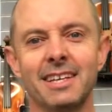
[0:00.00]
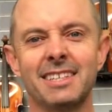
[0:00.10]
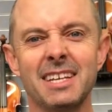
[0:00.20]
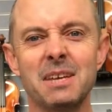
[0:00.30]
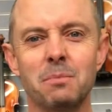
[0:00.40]

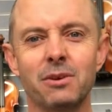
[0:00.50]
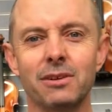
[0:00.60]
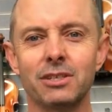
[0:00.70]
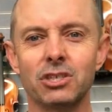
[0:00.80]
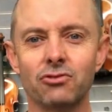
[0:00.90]
deeper
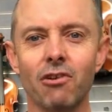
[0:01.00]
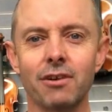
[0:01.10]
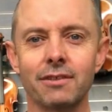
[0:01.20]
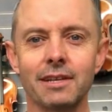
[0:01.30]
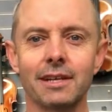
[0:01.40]
and stronger
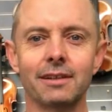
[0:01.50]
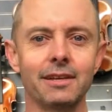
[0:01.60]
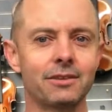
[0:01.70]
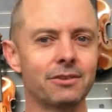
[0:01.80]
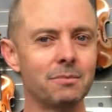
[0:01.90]
than a
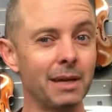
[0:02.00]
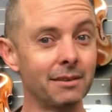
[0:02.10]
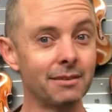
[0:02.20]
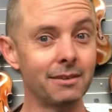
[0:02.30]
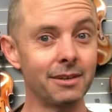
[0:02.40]
Gliga 2, but,
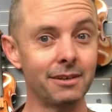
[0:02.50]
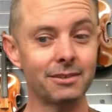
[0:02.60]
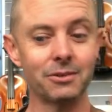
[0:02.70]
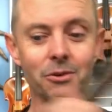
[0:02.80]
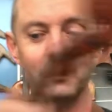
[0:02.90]
you know,
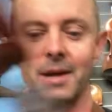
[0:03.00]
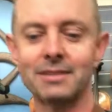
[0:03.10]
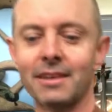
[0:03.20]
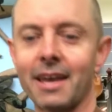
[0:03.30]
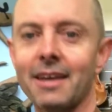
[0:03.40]
it's not always
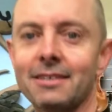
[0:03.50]
the case.